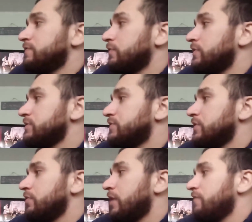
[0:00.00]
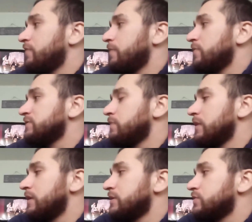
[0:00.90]
for us though. You have the
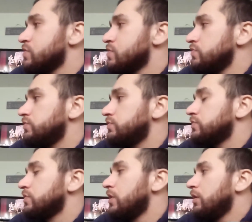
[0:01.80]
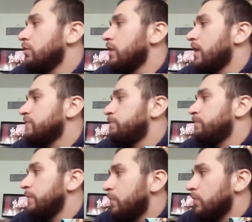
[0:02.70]
possibility, the tools, you have the
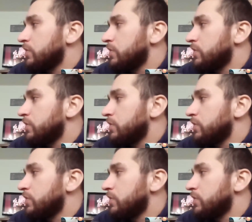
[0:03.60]
people,